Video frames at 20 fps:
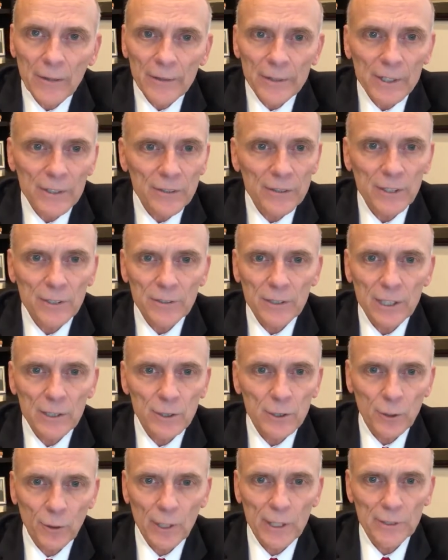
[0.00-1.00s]
This is a
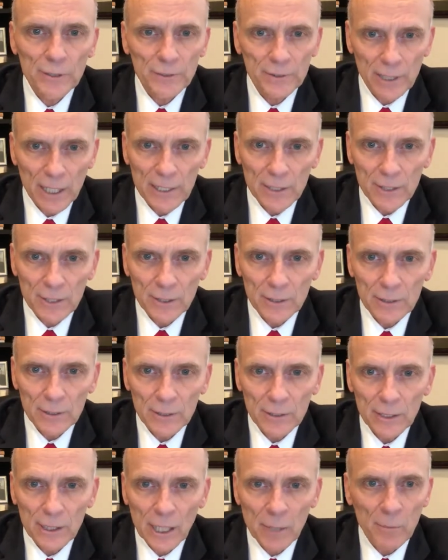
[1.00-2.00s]
choice nation
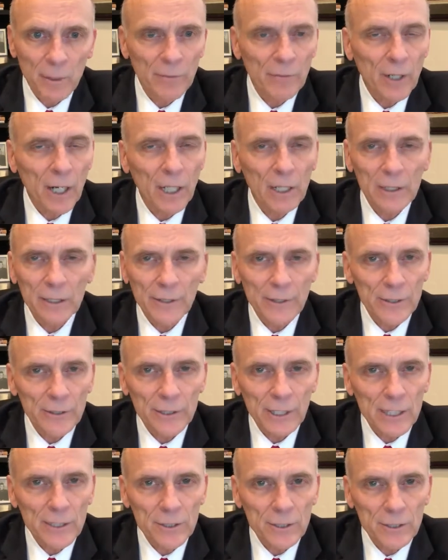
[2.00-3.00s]
above all other
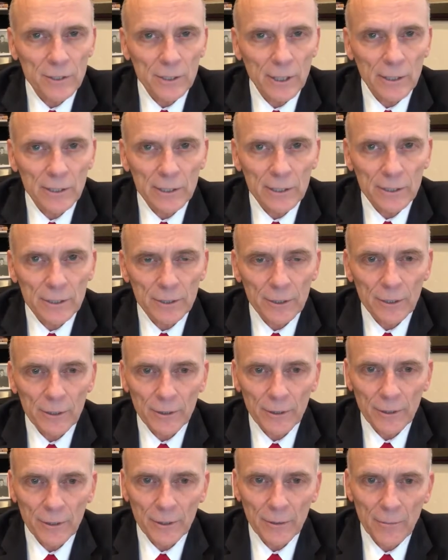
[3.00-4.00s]
nations on this
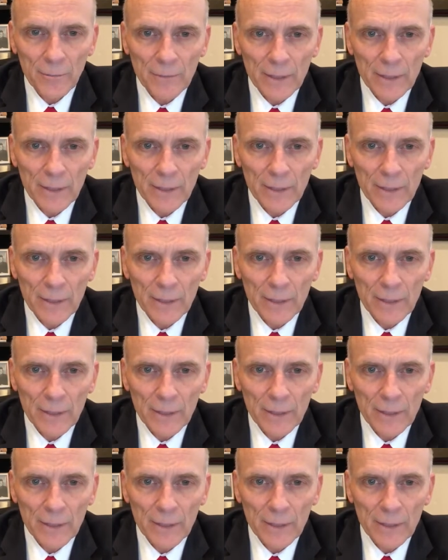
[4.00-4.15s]
earth.